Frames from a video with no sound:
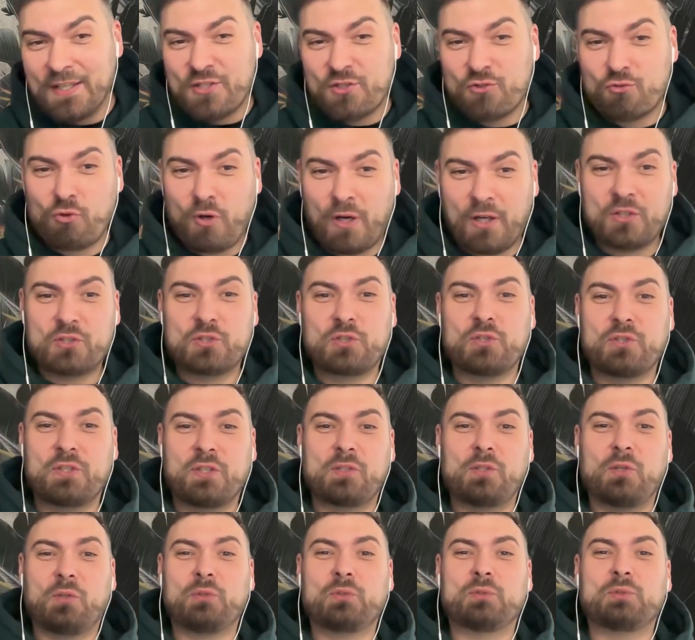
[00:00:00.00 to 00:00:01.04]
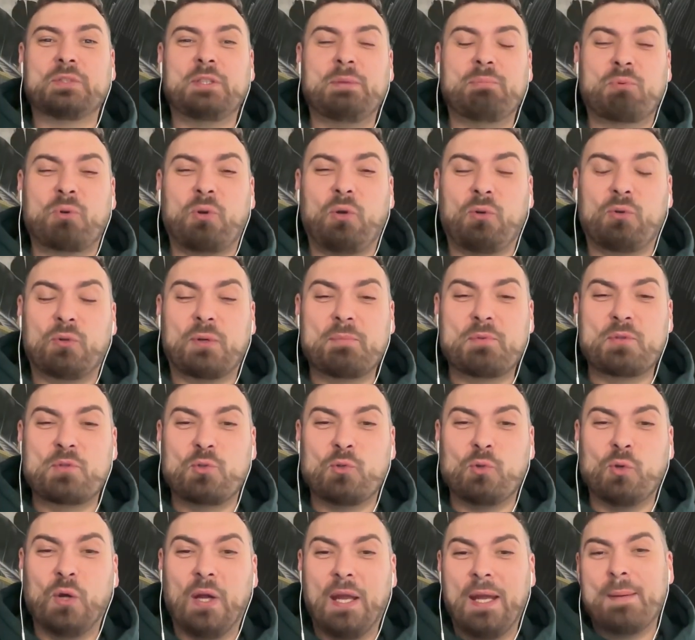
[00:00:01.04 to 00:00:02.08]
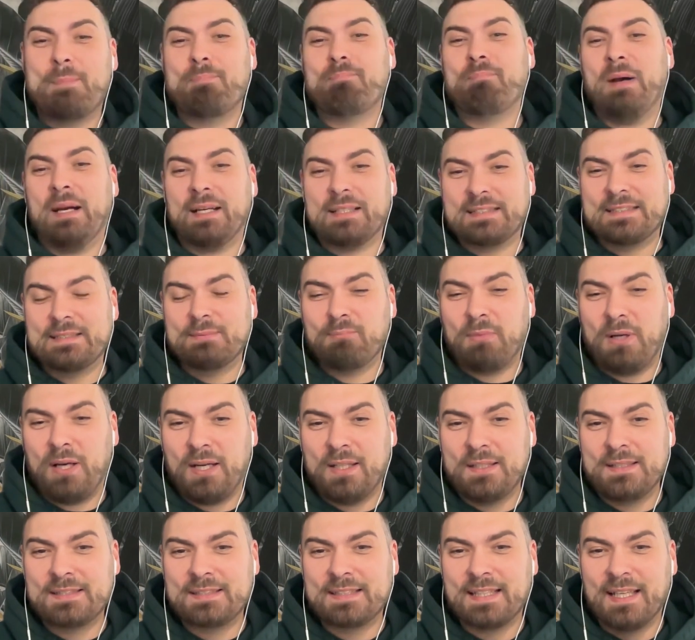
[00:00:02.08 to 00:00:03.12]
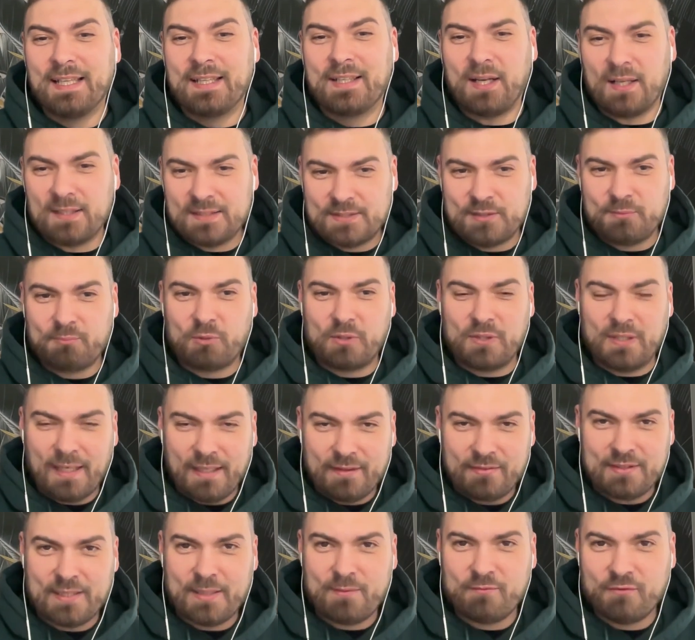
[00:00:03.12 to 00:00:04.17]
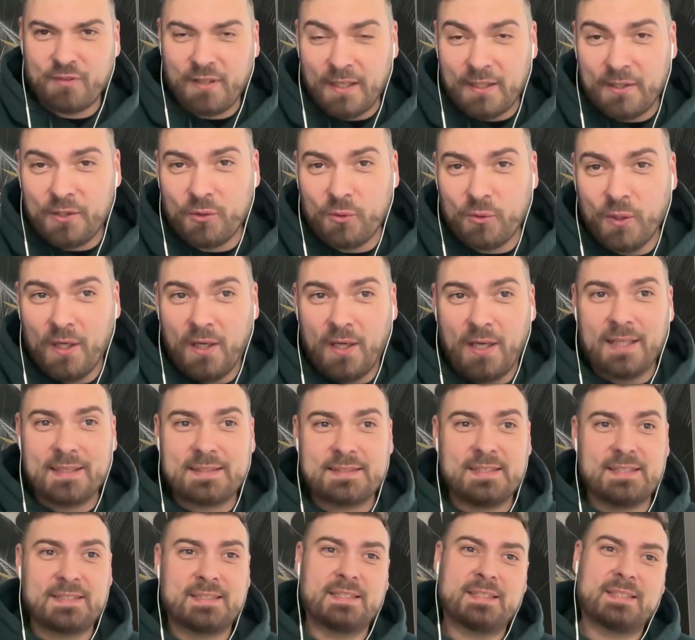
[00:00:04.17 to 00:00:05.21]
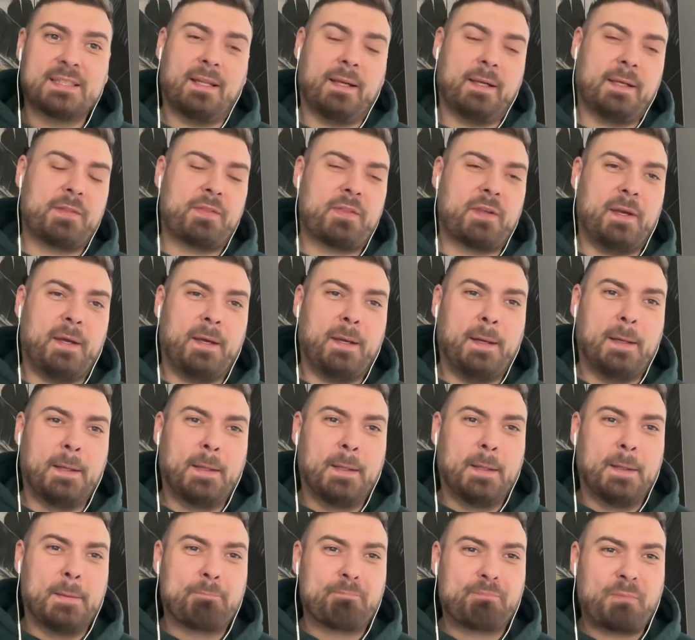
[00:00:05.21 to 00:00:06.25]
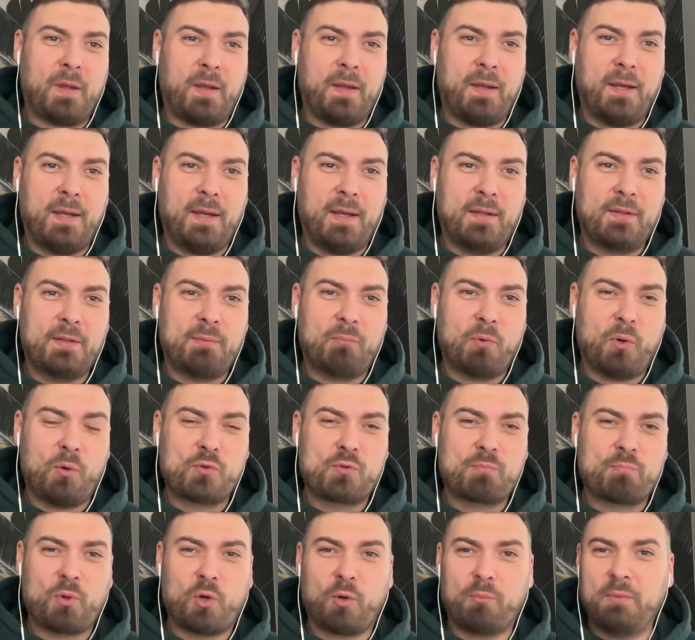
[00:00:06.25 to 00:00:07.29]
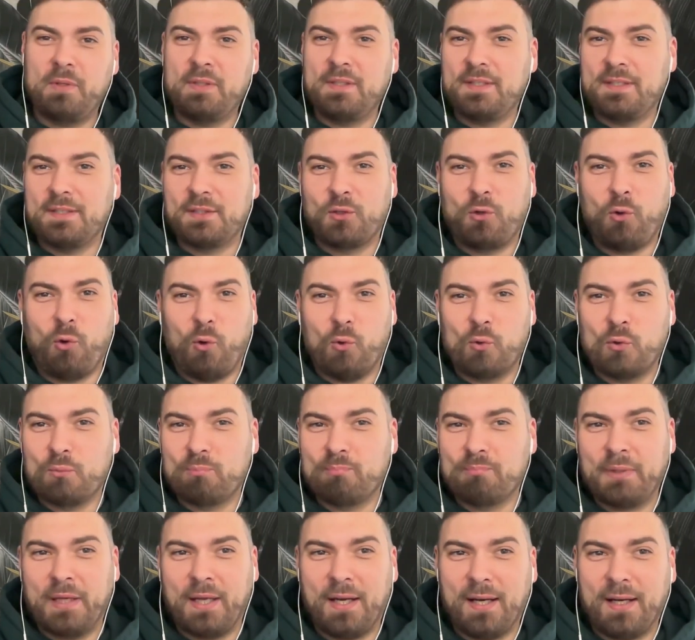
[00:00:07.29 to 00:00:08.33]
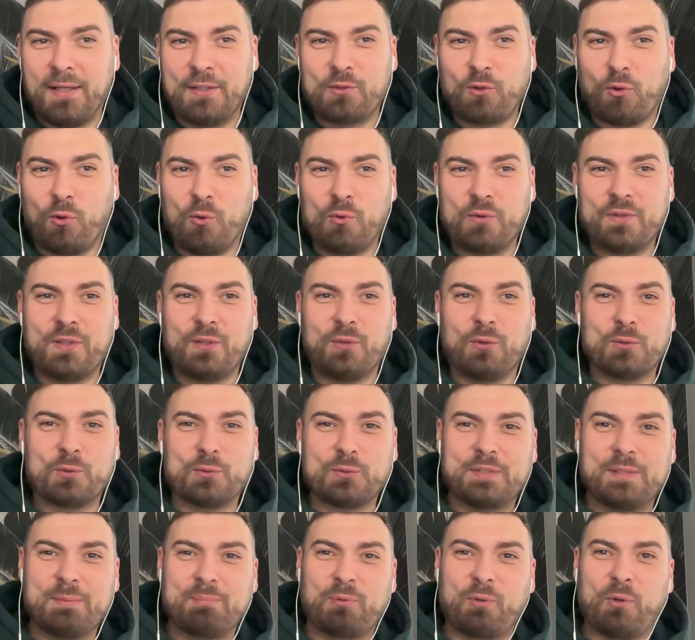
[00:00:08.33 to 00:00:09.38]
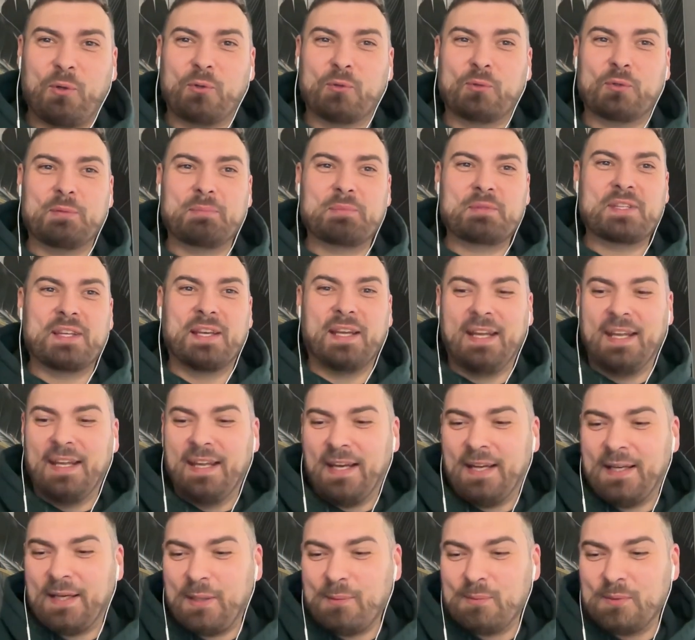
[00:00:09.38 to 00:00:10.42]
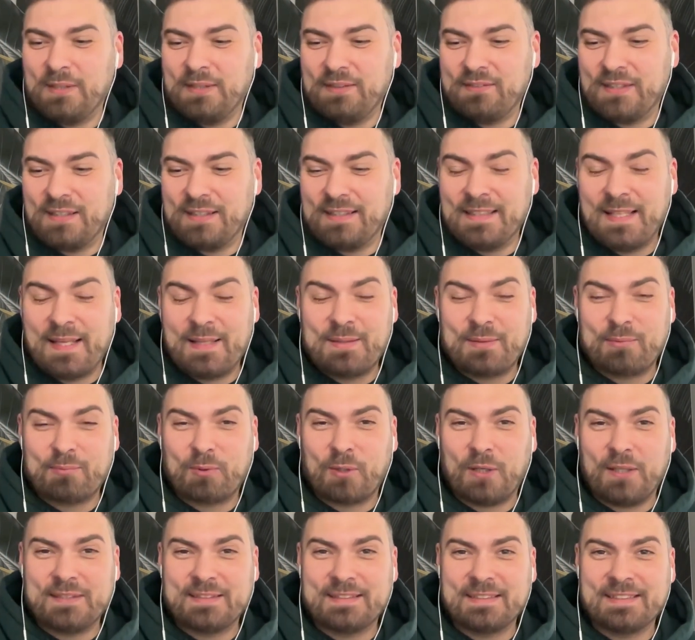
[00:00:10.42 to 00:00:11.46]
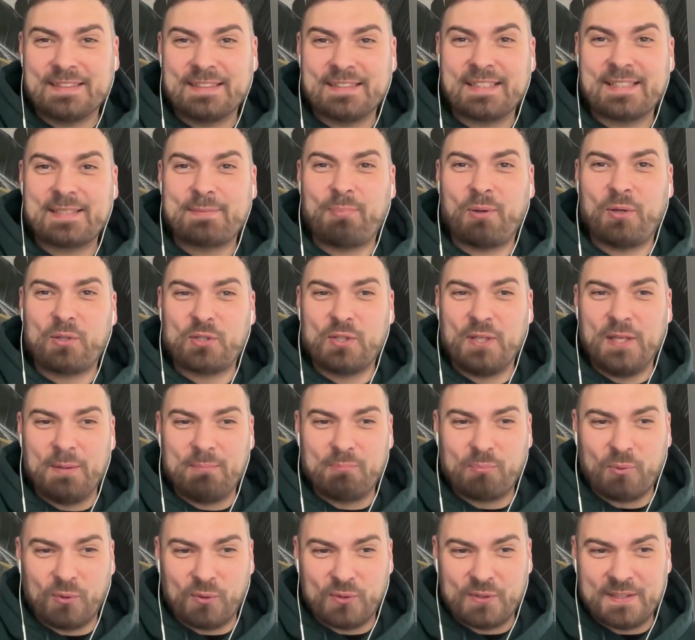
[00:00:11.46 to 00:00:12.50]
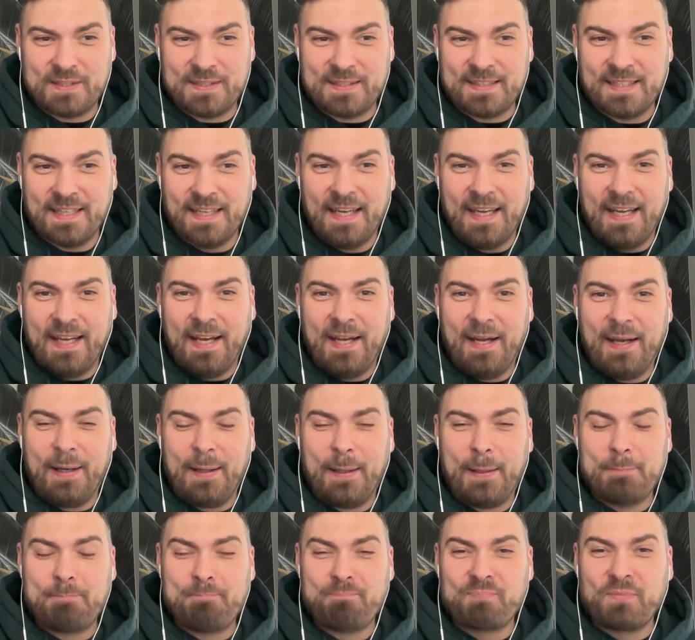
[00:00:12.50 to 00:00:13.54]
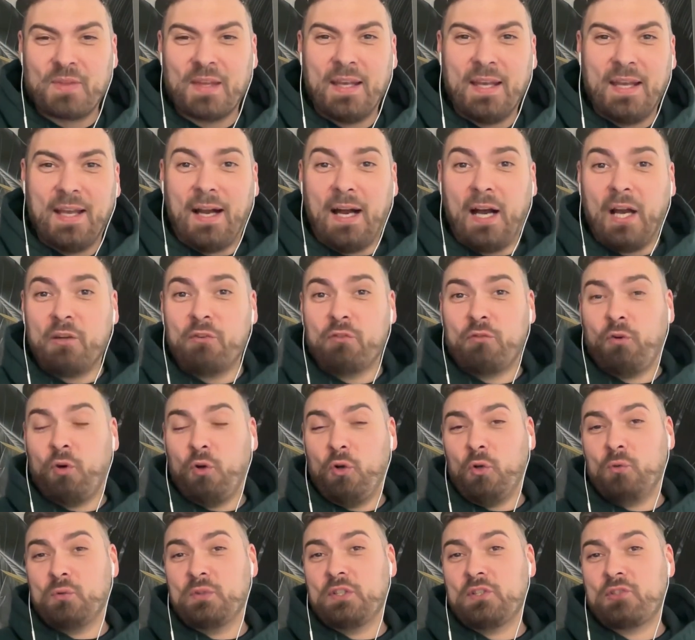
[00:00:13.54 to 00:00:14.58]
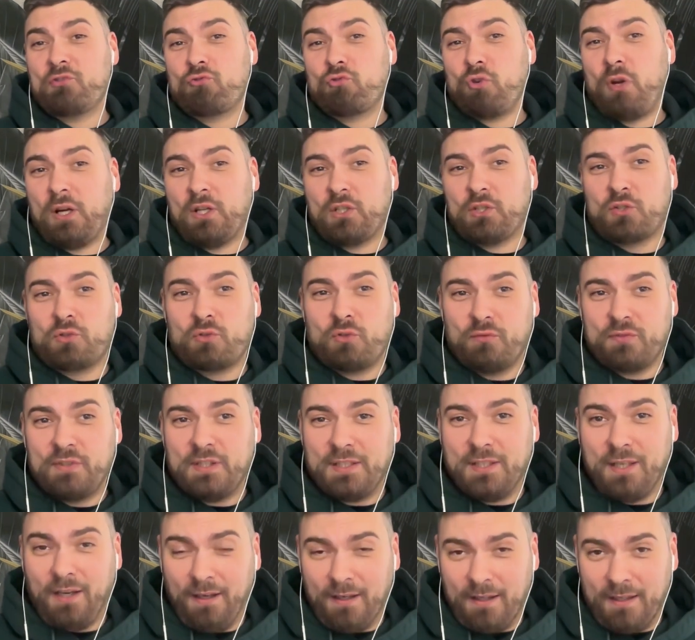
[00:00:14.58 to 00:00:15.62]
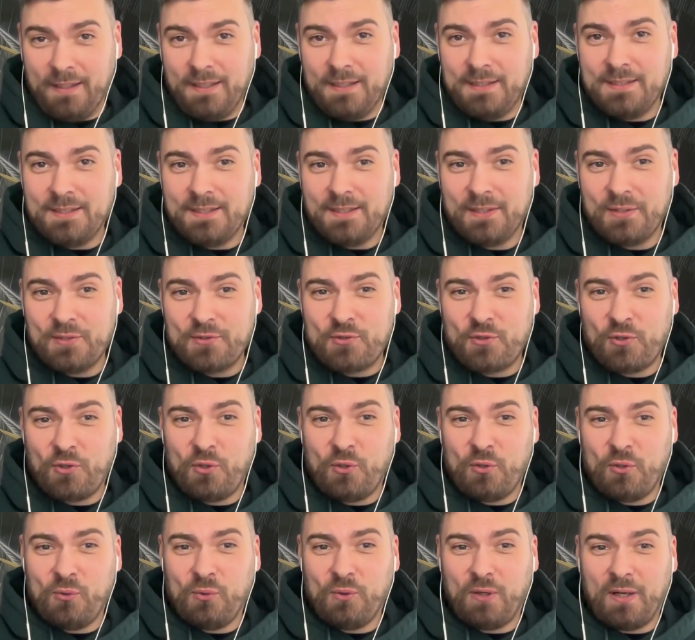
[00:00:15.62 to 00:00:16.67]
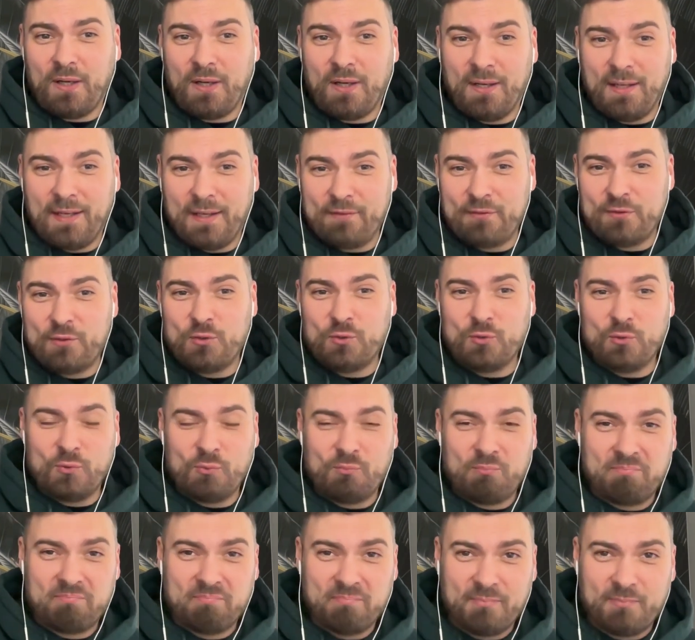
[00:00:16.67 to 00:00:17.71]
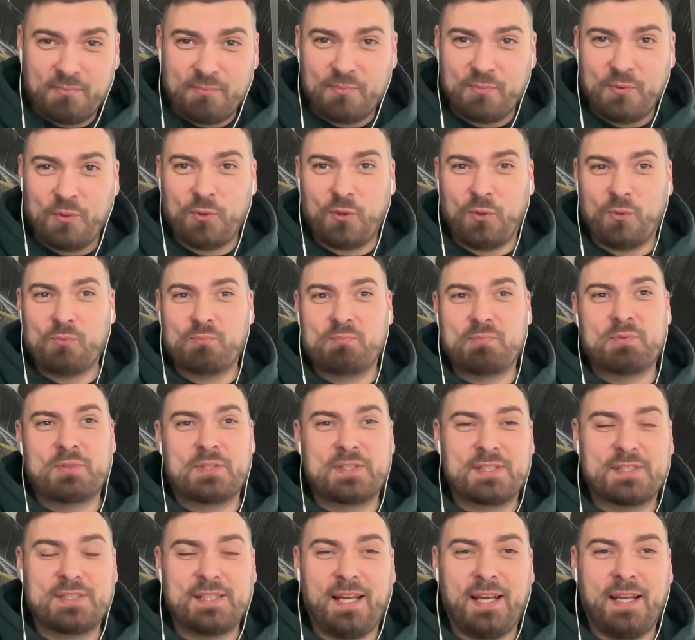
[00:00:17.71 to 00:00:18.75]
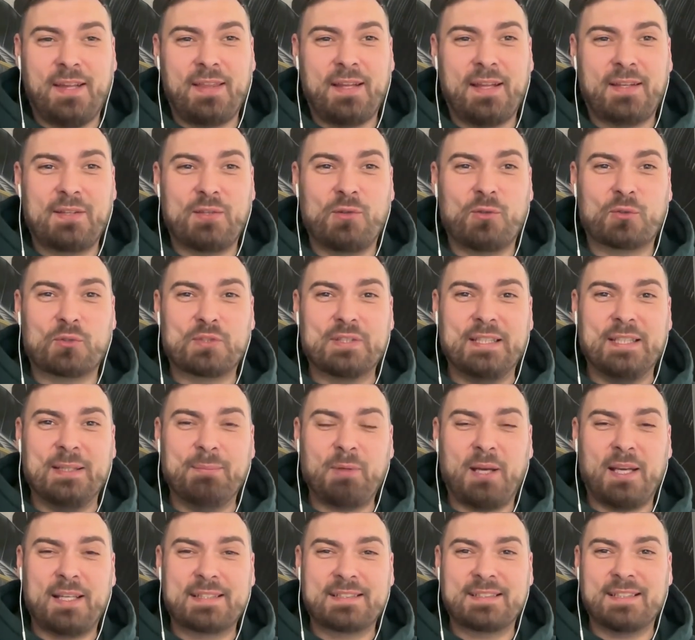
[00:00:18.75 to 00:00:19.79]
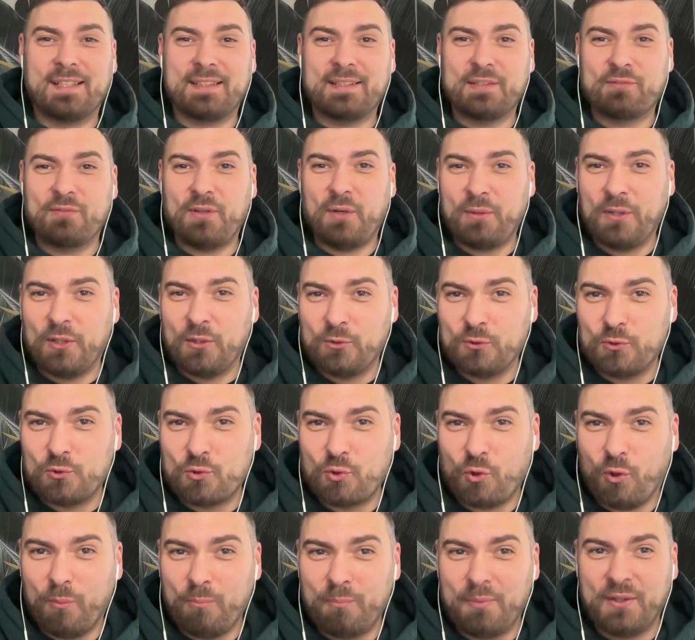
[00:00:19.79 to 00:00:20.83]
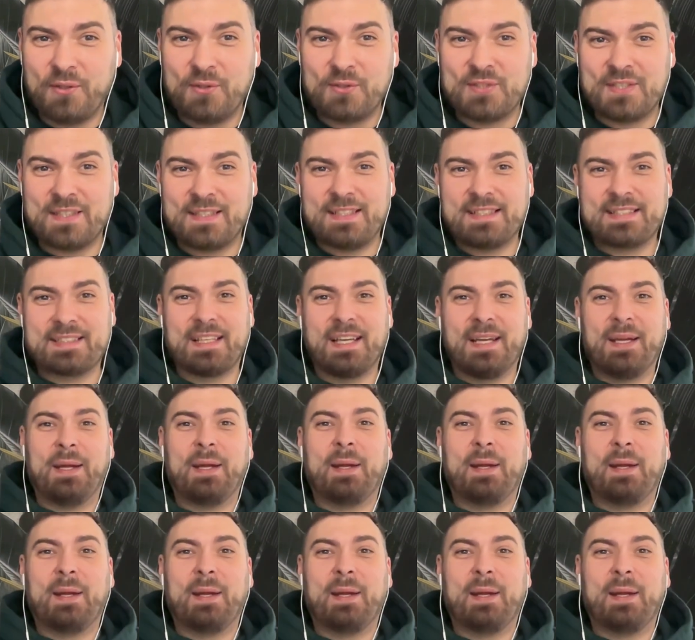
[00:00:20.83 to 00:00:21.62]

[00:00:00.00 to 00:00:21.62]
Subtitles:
structure their loyalty programs to maximize customer lifetime value, as this is like the most prominent goal behind all the loyalty programs. And I believe that in enterprise, this is especially important. I followed the structure of the guide. So I have to, say that your team has done a very good job because it is